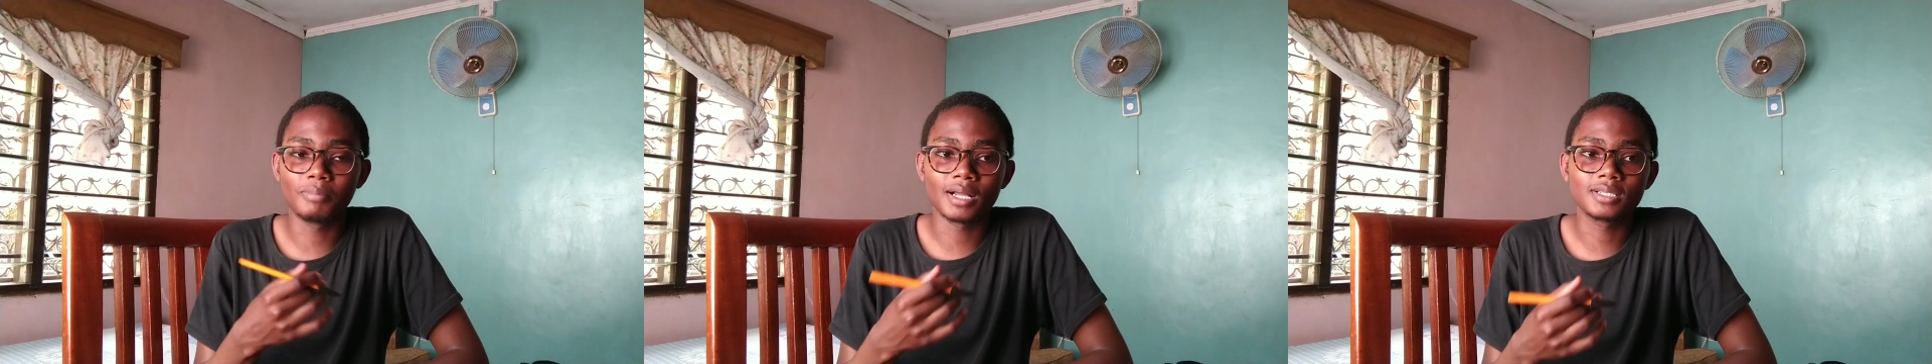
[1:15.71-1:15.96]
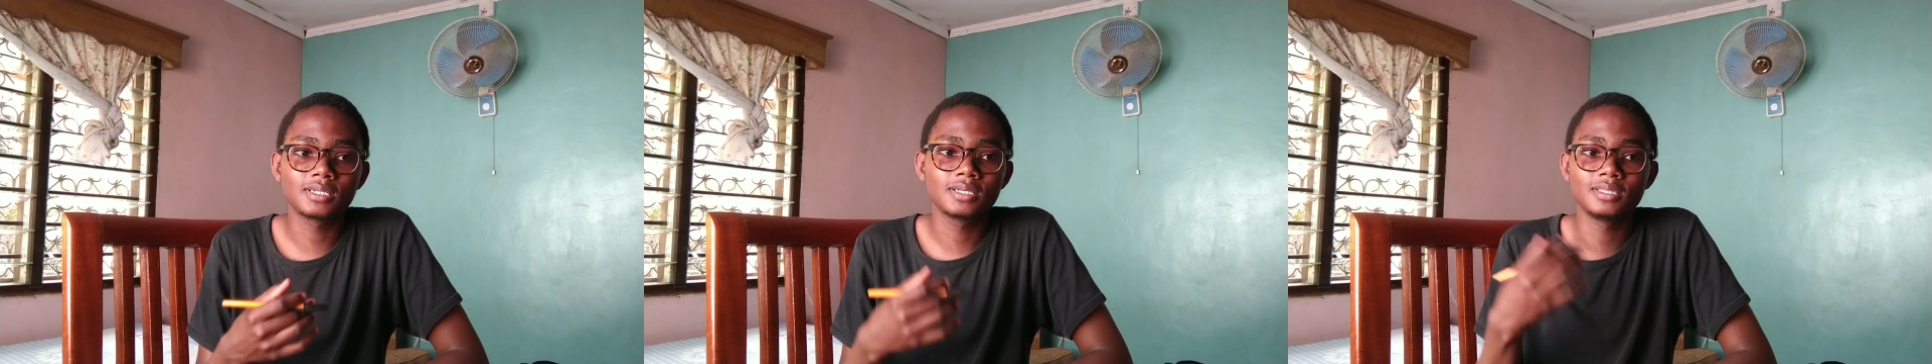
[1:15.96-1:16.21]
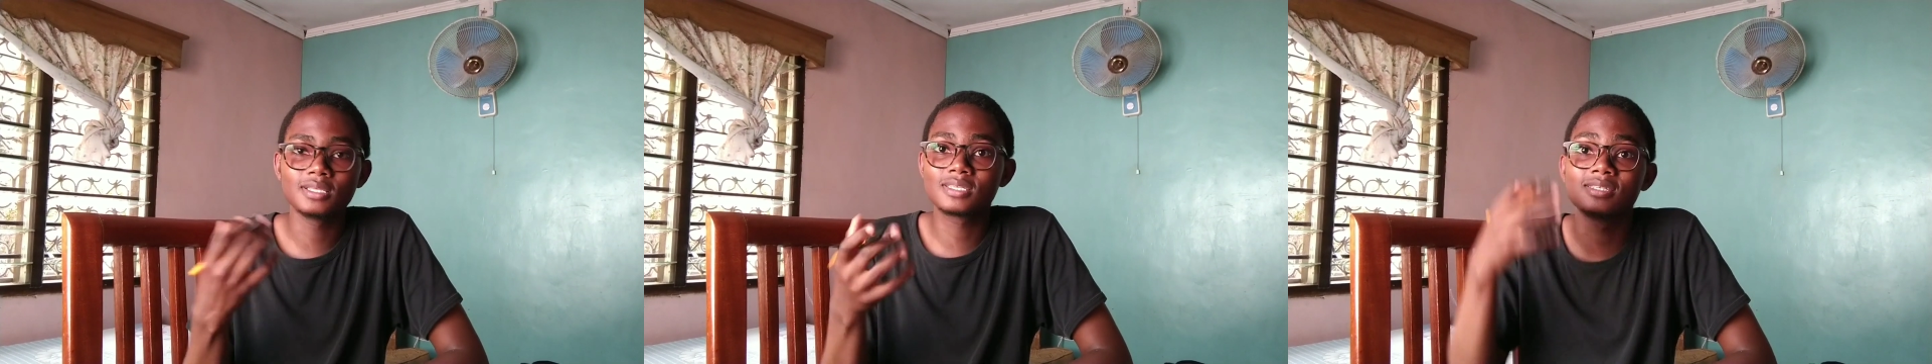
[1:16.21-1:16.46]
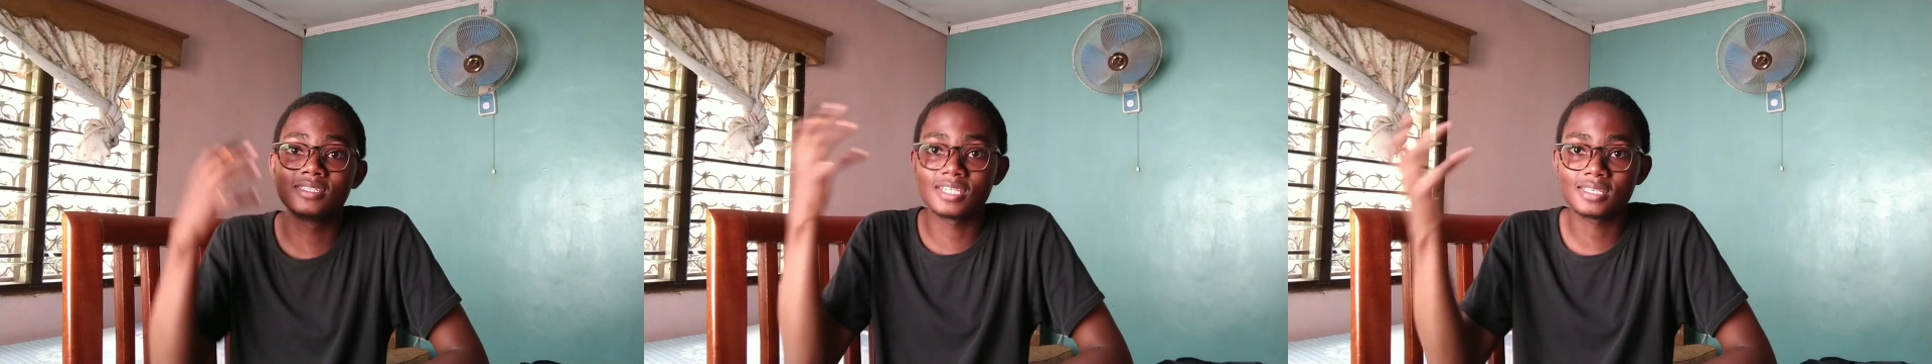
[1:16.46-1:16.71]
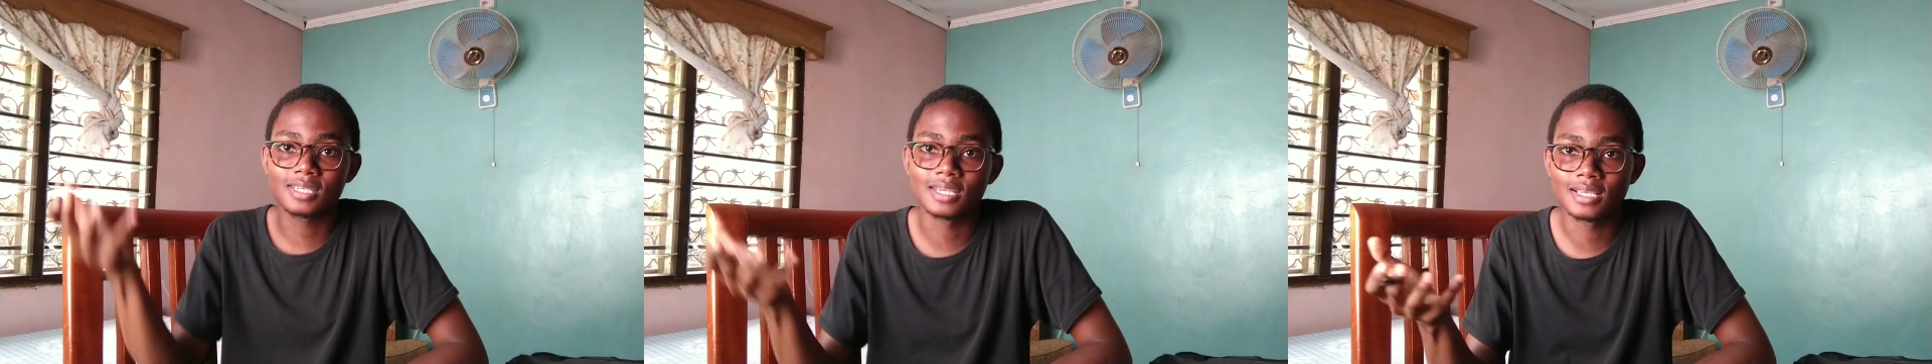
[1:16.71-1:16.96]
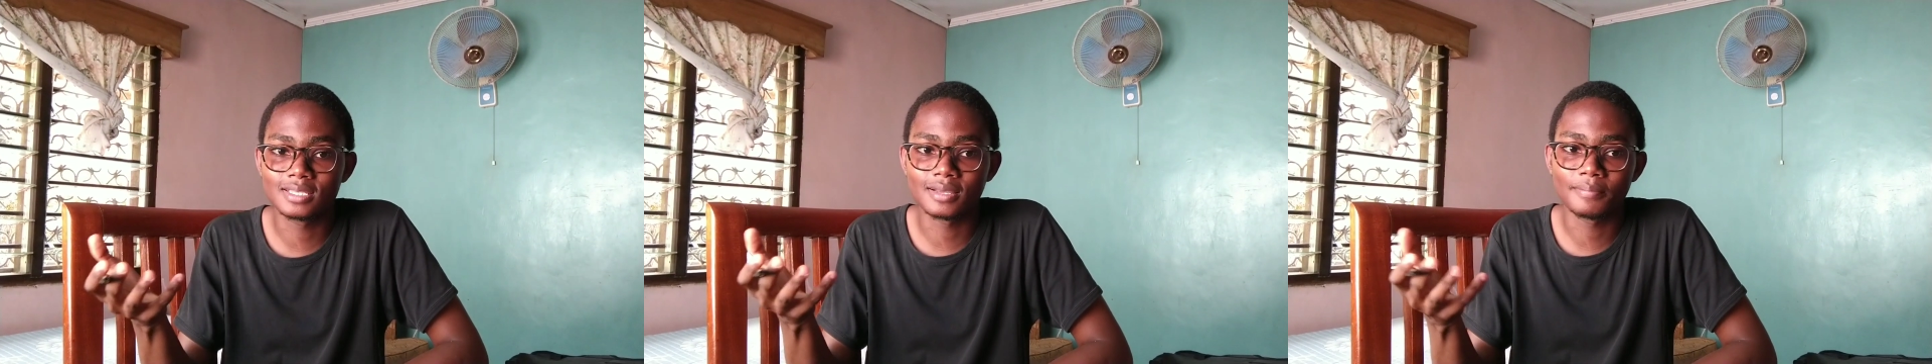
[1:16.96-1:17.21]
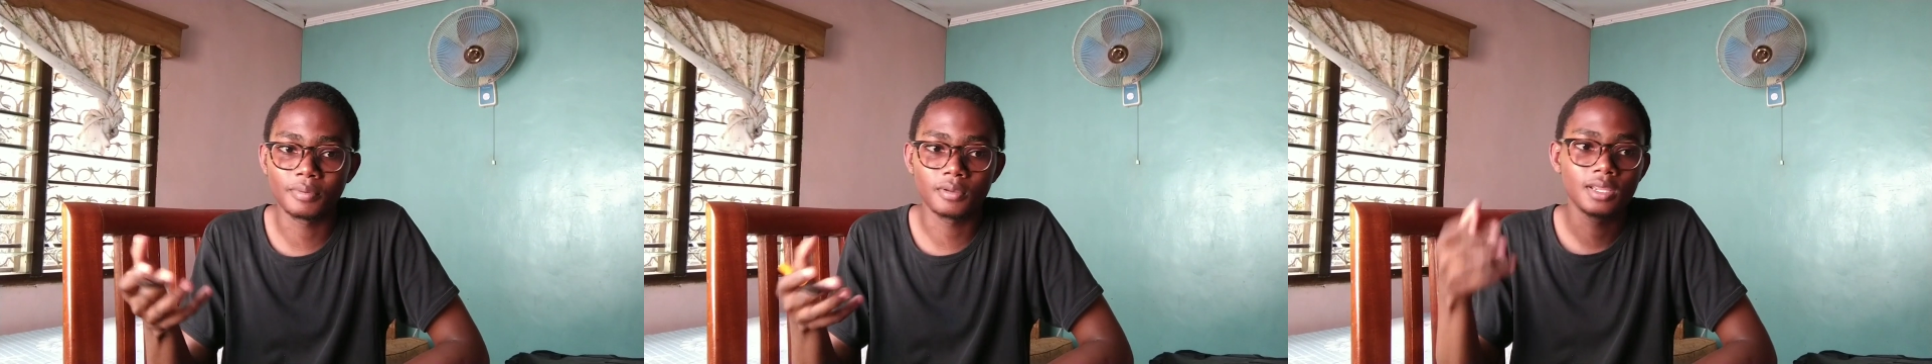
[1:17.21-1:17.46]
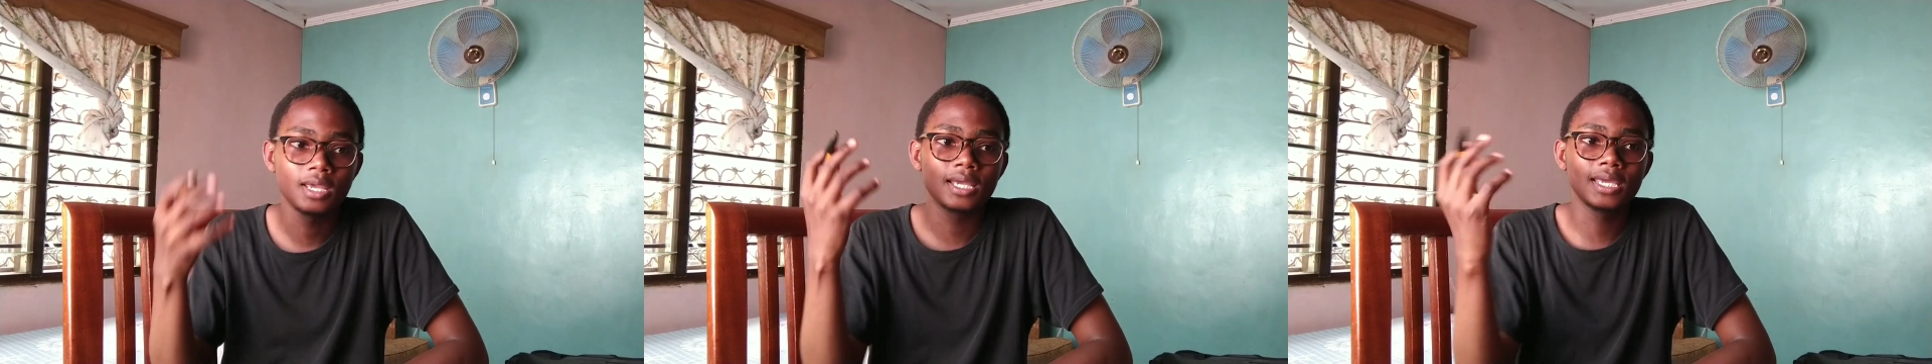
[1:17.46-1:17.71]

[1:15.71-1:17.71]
but this is just an example.